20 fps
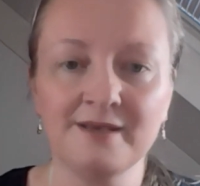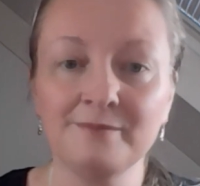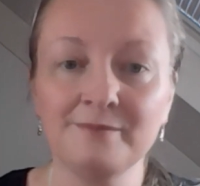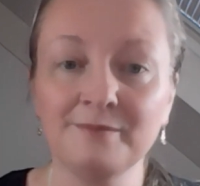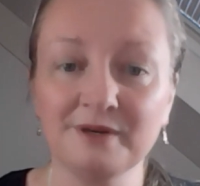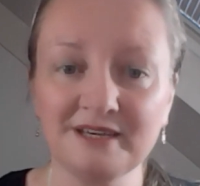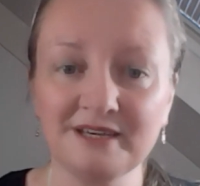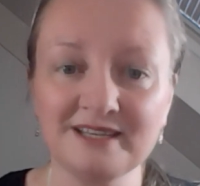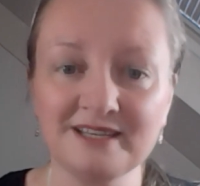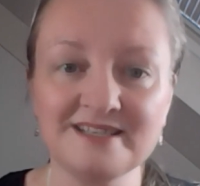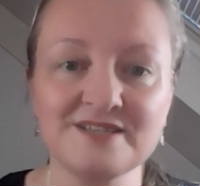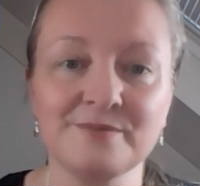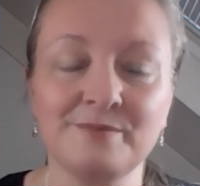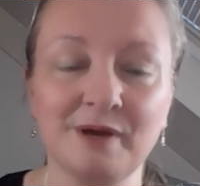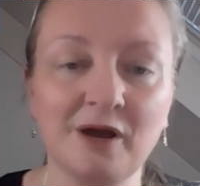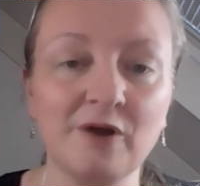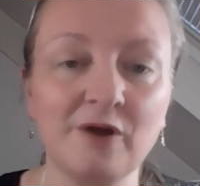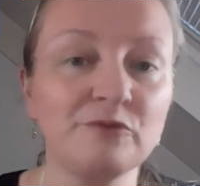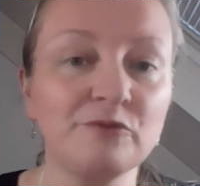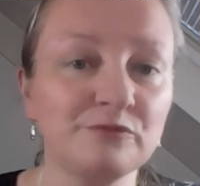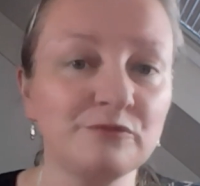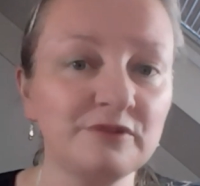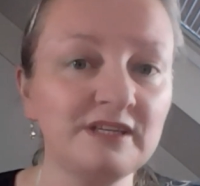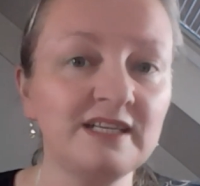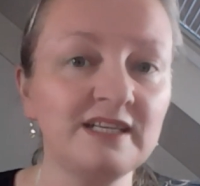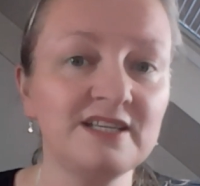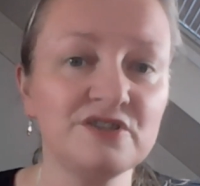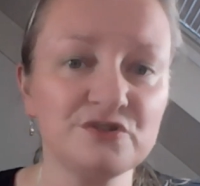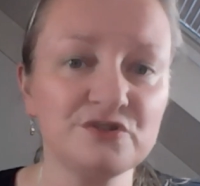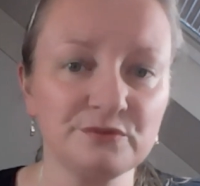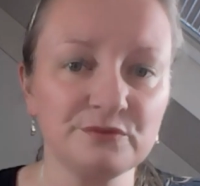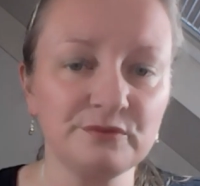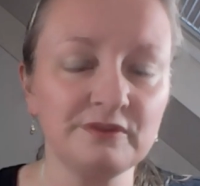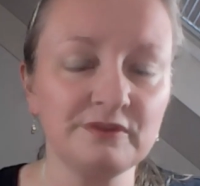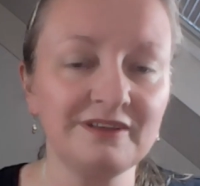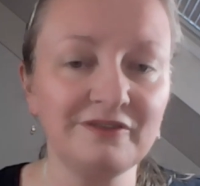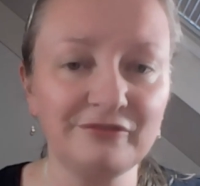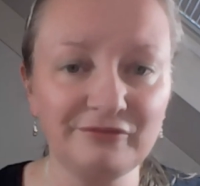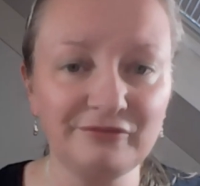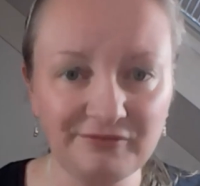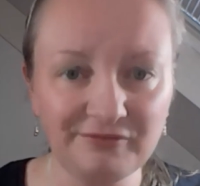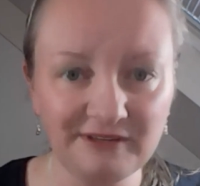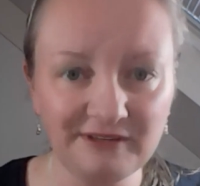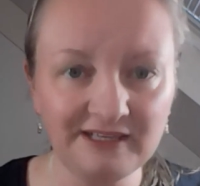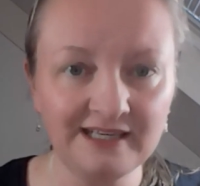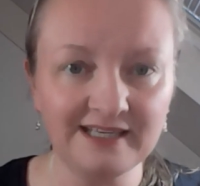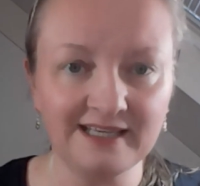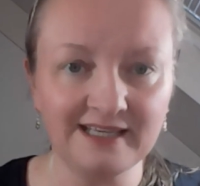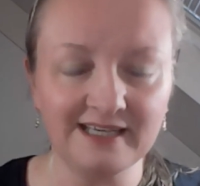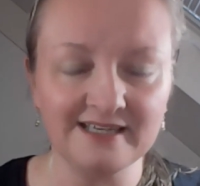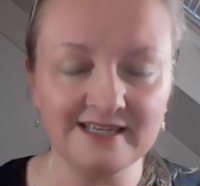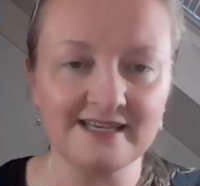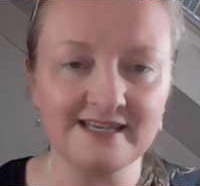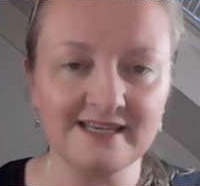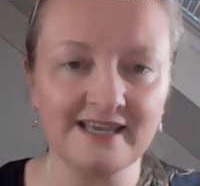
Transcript: But it's about really, truly feeling it.